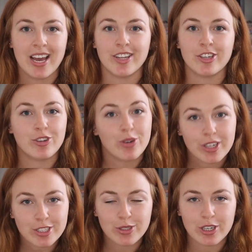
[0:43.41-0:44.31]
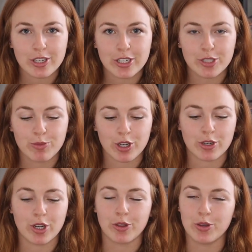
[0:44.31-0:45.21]
And in order to encourage more
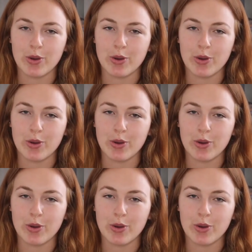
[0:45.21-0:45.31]
growth,